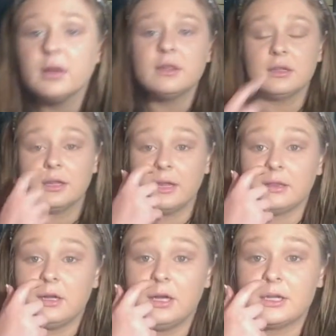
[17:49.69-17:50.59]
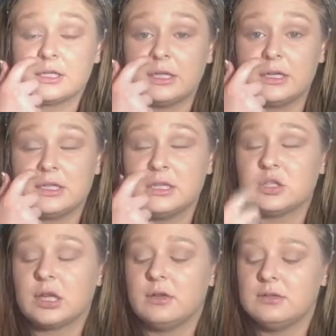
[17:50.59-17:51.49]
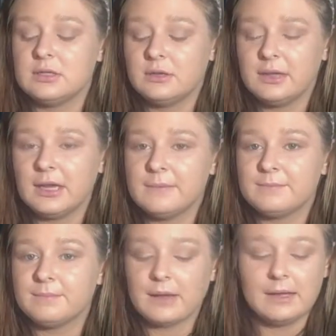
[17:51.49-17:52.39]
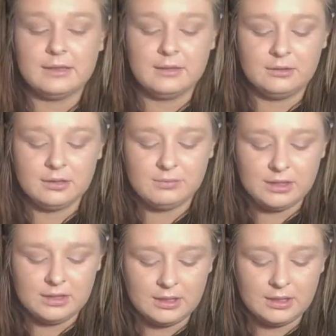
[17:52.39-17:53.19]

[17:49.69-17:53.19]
than like the Anastasia shadows and all that, and they look pretty good.